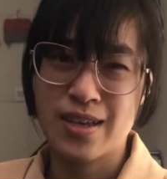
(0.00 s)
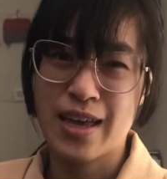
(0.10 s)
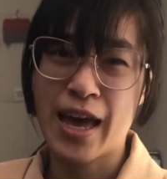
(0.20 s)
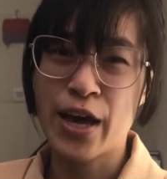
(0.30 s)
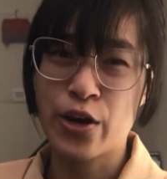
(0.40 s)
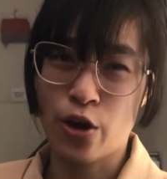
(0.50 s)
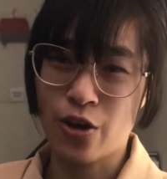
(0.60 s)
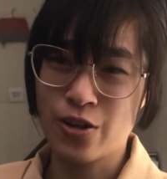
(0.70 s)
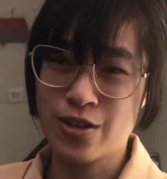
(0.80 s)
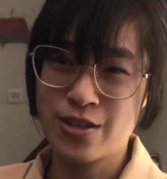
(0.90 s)
at
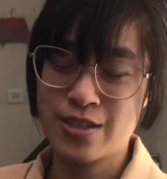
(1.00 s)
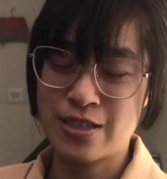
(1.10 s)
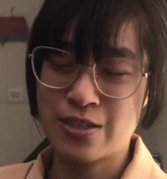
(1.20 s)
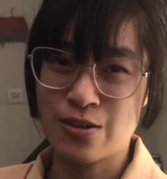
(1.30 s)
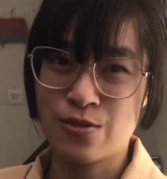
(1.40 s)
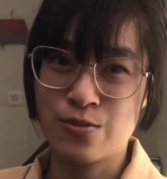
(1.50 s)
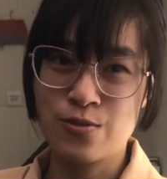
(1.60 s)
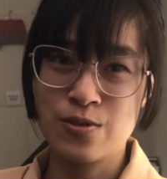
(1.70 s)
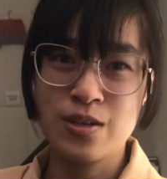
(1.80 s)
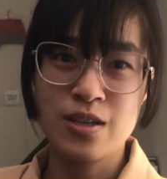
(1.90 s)
all. So
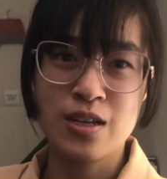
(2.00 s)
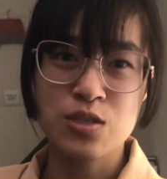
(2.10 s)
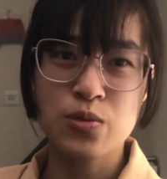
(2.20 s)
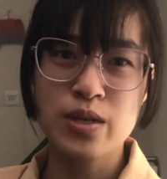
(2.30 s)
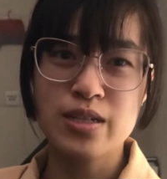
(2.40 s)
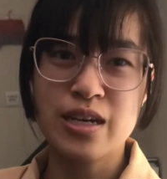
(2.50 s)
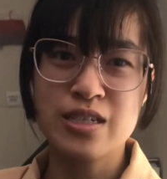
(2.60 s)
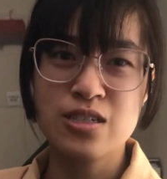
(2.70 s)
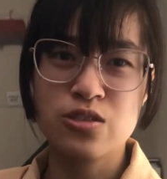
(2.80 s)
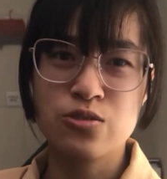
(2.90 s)
that's why I
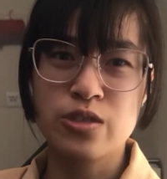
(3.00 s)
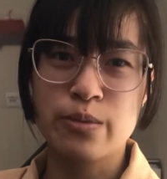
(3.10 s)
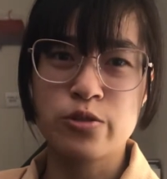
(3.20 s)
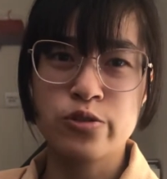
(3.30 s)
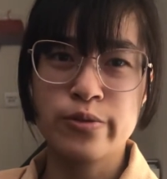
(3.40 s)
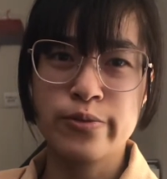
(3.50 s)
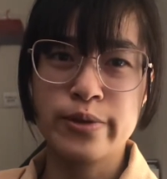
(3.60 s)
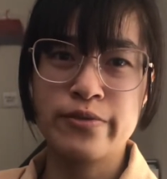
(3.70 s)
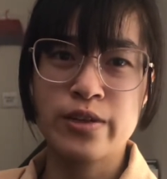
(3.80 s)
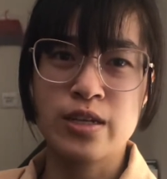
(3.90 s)
didn't do tapestry
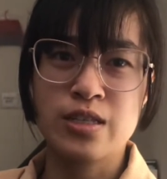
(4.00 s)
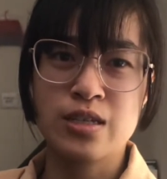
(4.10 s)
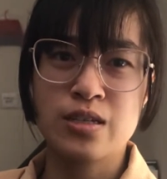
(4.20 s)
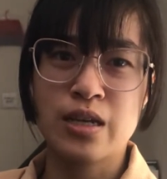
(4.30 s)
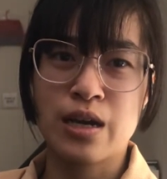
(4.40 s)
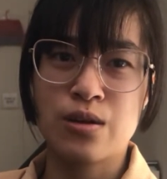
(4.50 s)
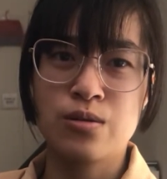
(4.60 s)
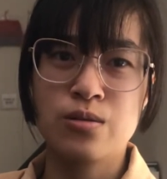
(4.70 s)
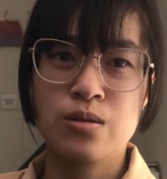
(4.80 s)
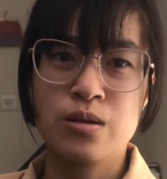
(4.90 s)
weaving until now,
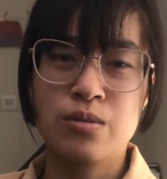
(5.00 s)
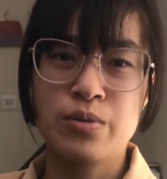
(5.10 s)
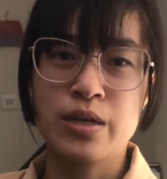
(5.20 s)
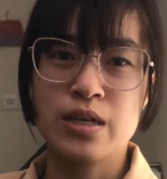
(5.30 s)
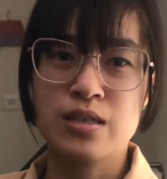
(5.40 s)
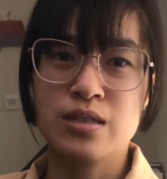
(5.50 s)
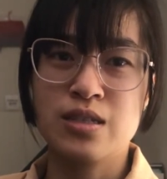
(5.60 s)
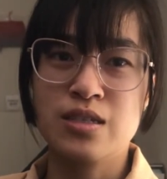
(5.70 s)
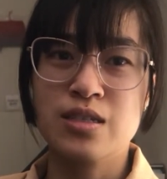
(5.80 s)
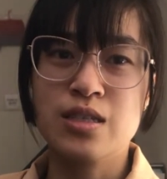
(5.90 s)
because
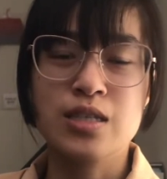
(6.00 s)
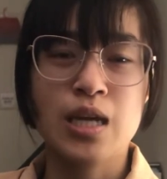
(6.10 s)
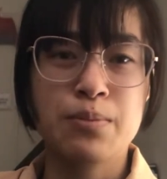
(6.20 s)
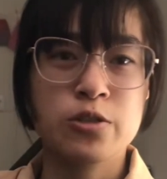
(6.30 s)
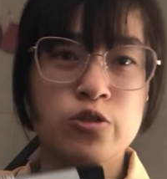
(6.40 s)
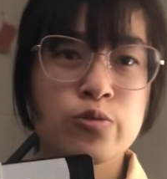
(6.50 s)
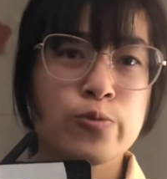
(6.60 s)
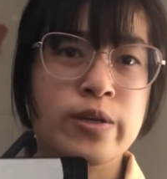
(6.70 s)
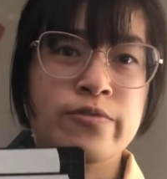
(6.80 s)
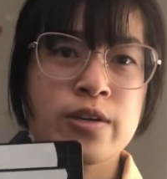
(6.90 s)
this is the tapestry
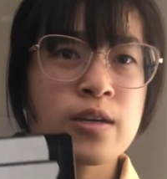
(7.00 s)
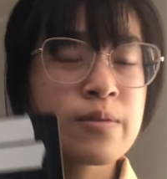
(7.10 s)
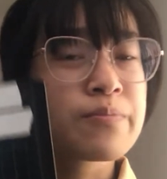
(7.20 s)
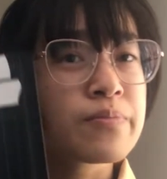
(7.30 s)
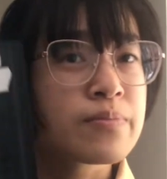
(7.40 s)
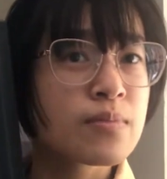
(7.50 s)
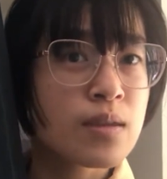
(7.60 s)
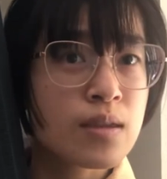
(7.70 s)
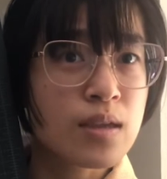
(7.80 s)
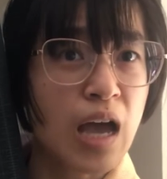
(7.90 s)
weaving
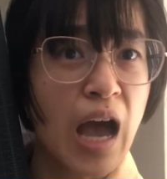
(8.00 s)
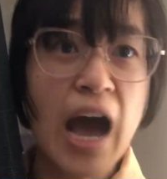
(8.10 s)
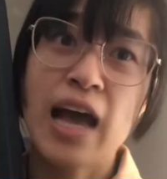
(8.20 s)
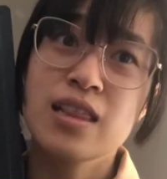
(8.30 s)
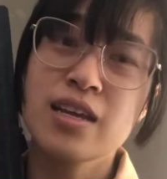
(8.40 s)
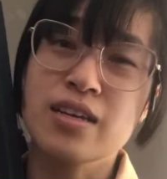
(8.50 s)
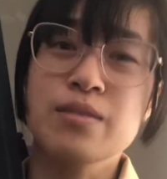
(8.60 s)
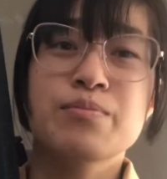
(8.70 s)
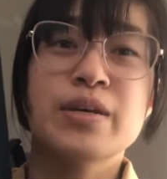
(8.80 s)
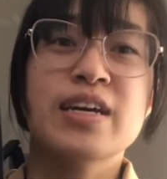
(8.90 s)
I like,
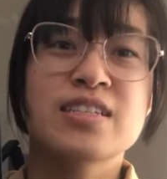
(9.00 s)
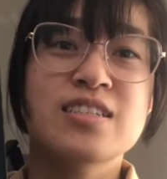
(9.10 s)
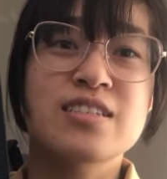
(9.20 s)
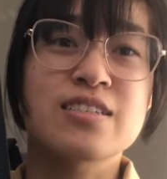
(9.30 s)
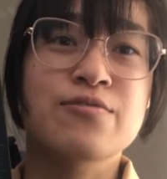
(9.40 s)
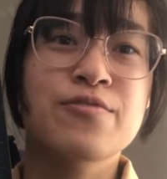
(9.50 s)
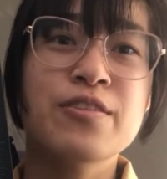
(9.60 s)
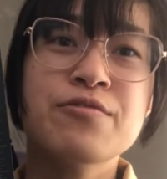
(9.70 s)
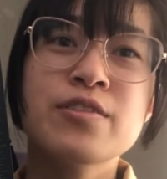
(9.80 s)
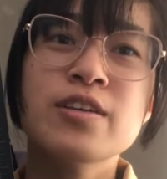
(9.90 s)
because this is
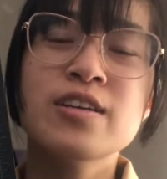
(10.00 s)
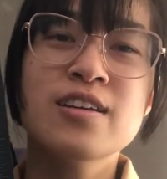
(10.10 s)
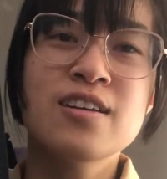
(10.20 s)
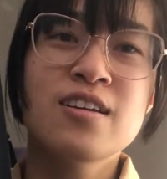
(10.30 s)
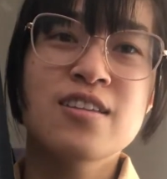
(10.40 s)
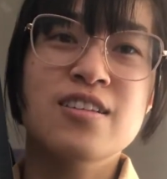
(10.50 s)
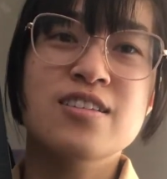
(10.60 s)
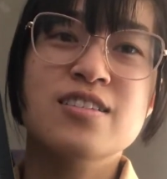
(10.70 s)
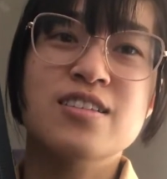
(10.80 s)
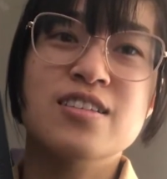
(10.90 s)
fluffy,
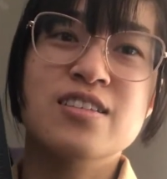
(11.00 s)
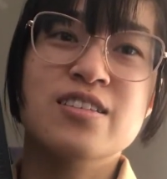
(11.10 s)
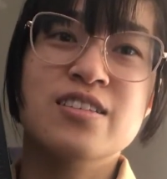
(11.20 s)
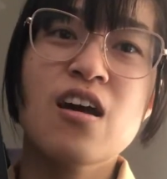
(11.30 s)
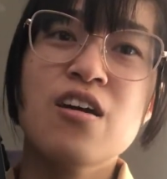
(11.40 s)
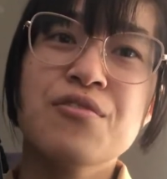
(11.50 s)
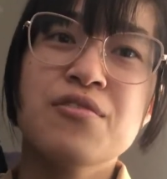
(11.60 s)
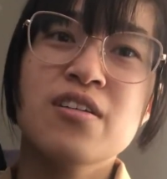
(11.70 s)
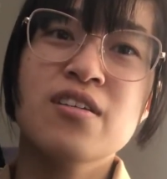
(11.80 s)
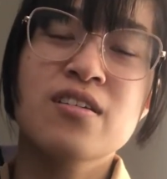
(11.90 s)
this is
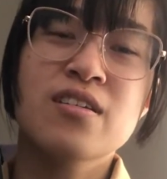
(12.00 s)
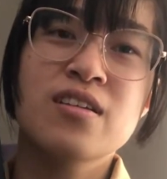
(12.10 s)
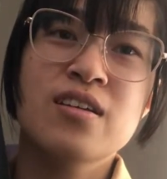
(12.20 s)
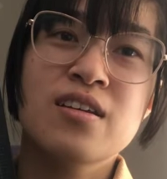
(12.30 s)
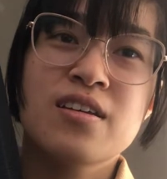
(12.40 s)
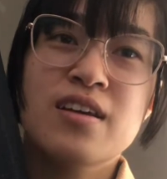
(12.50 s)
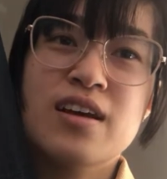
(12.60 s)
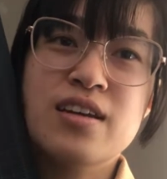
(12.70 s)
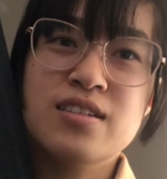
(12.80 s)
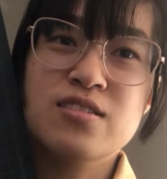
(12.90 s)
soft
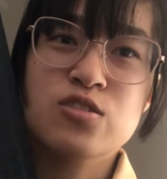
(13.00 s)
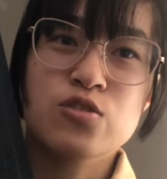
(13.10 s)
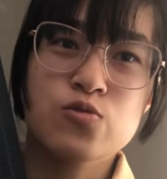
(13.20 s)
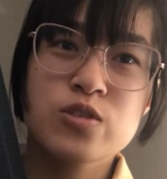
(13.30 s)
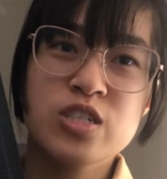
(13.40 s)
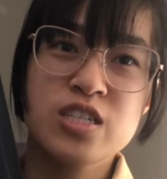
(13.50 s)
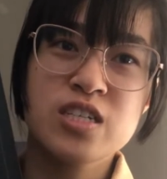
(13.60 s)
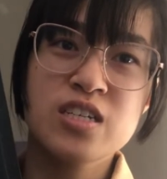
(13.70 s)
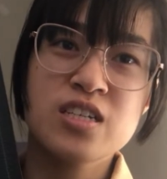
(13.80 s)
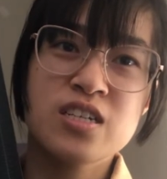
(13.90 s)
and
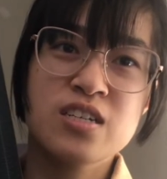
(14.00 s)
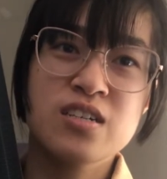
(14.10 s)
squishy.